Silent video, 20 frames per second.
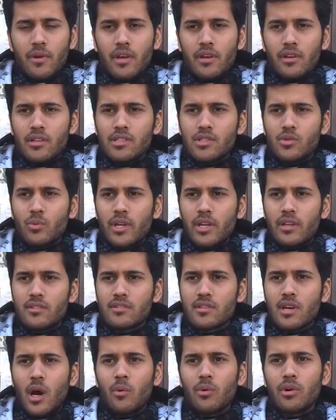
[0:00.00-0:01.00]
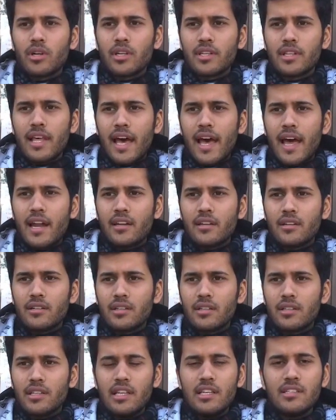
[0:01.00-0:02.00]
because we discovered that
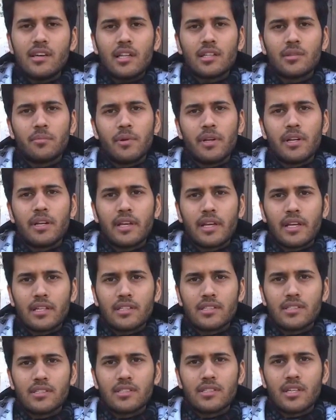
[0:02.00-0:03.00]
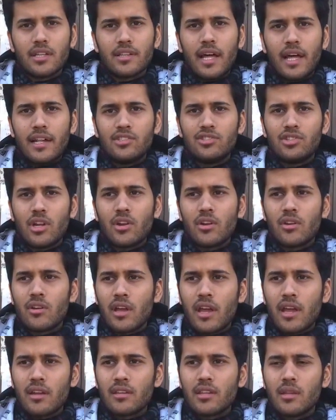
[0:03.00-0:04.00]
these are the buildings that
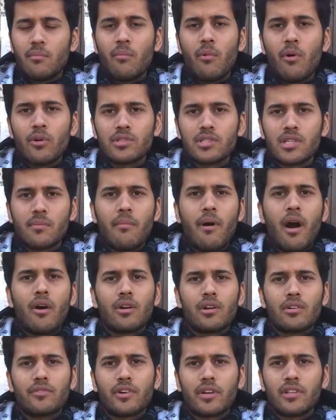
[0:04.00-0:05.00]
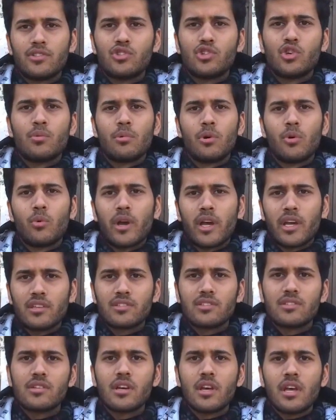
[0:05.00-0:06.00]
generate the most amount of consumer
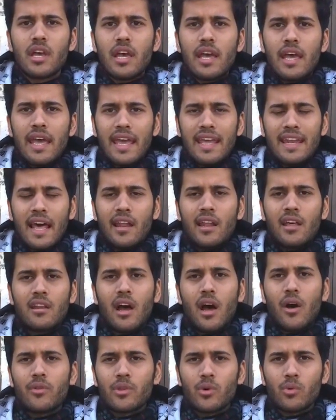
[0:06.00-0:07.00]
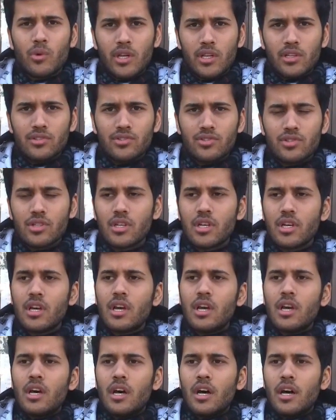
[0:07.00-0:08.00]
waste in and around the village.
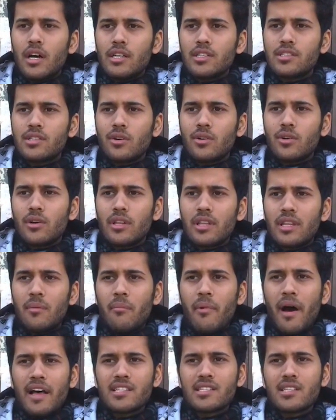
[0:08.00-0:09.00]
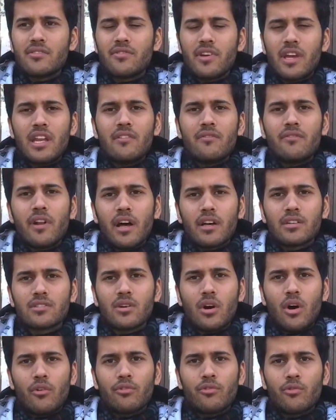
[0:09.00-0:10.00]
So the massive influx
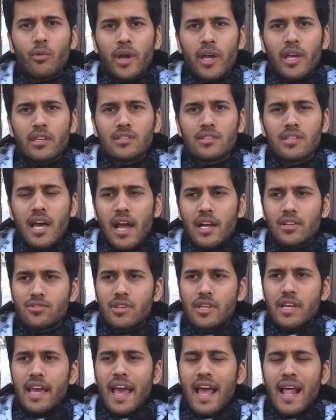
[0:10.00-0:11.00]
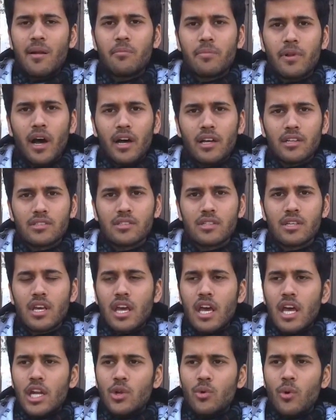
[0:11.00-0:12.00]
of waste actually helped us
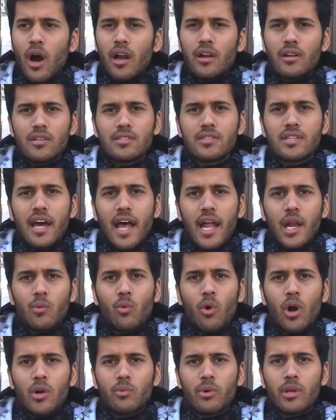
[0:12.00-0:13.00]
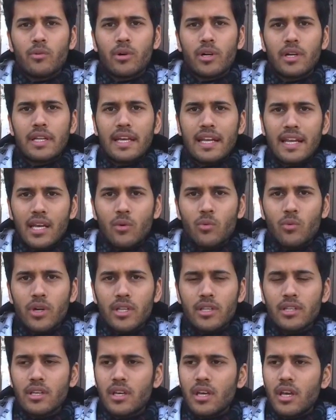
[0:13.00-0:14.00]
to understand what we were dealing
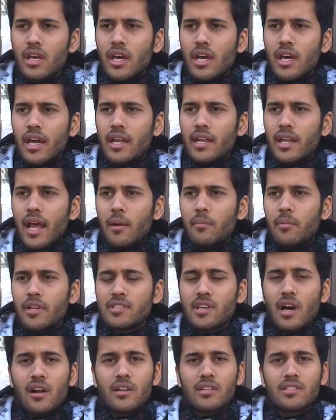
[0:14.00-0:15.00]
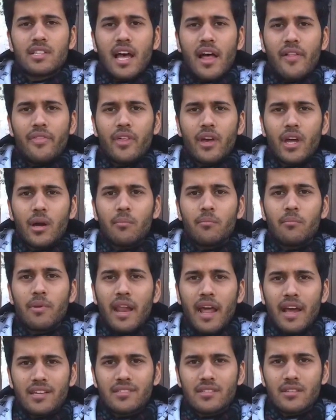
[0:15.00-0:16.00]
with. It helped us understand the
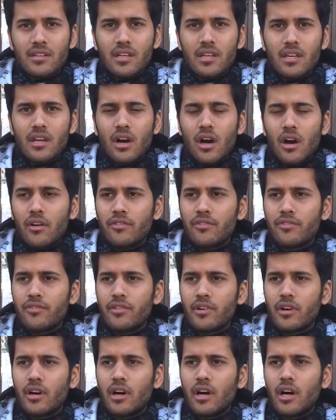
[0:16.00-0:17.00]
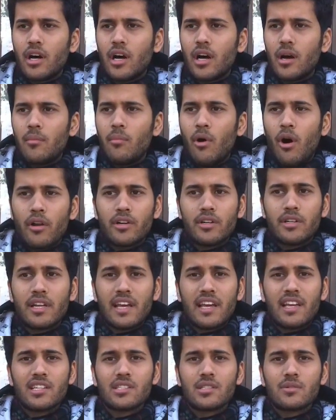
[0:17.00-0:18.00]
complexity of modern
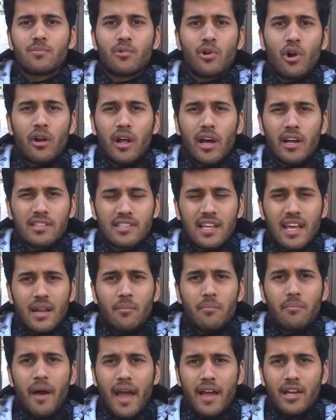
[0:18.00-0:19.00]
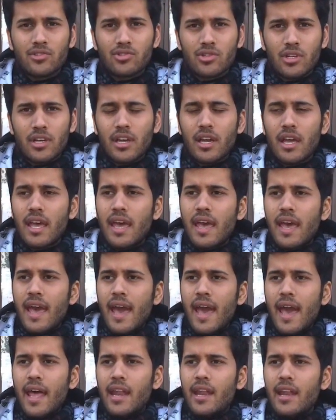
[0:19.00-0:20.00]
days products and packaging,
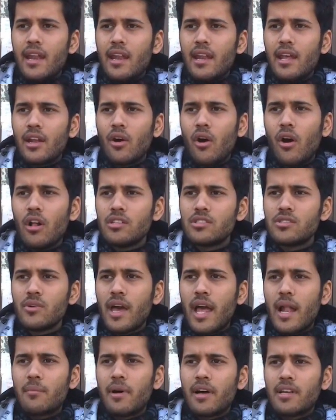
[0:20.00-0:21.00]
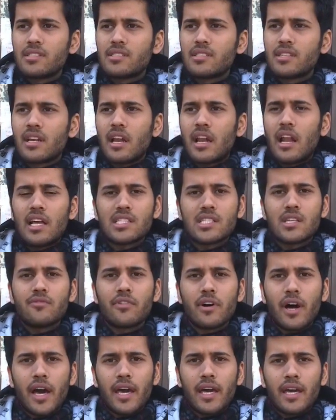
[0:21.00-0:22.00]
and it also helped us
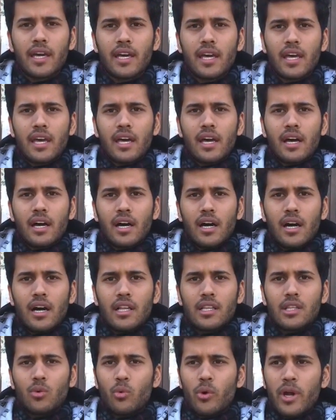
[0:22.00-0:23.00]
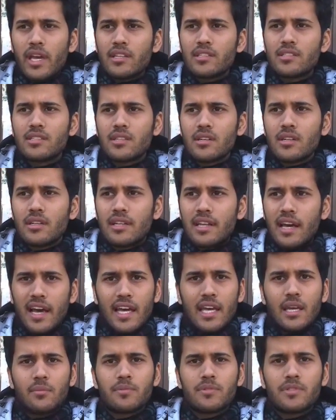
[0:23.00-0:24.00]
classify the waste
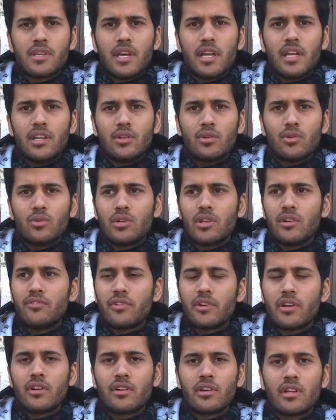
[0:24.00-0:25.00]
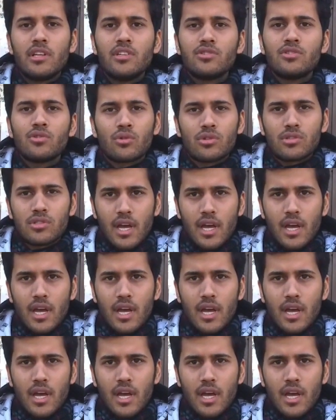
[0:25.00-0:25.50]
types into different resource